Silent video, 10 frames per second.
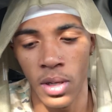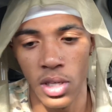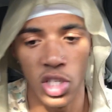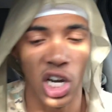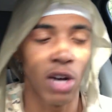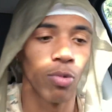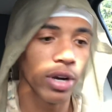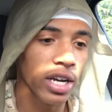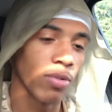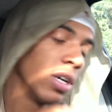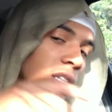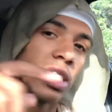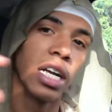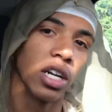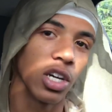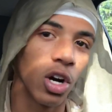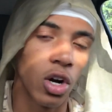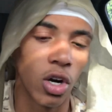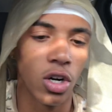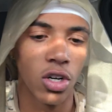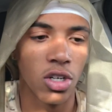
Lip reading: So I ran around the side of the car